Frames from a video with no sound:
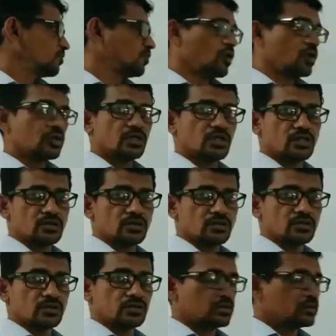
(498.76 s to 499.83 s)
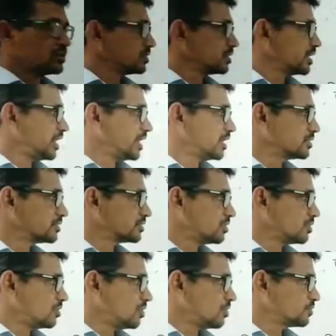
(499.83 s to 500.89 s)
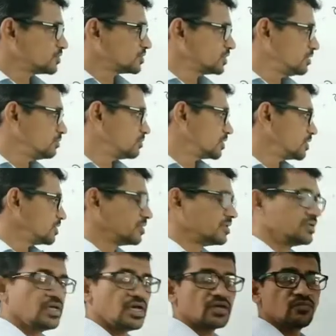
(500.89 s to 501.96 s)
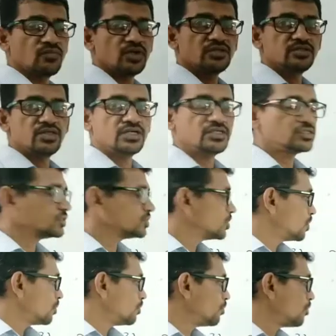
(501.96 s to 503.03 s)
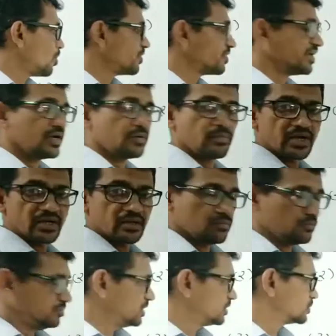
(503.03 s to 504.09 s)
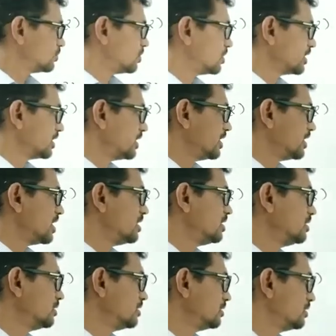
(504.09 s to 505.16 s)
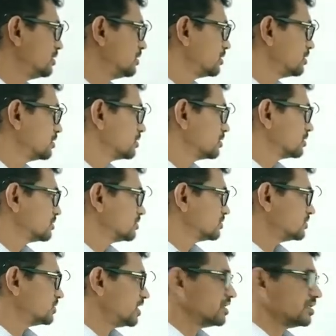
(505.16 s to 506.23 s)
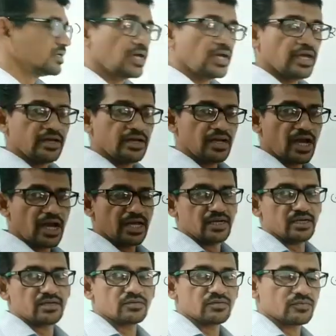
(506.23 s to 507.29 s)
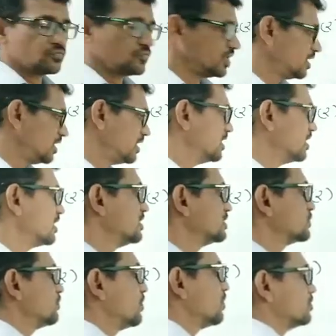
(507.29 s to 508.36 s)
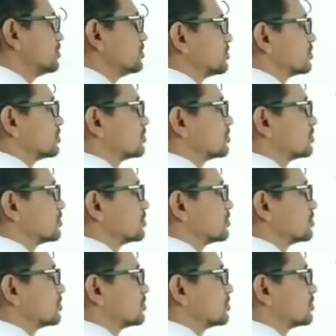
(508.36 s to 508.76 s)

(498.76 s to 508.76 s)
water of steam react with this moderate metal, means what? Al, zinc and iron. One layer is formed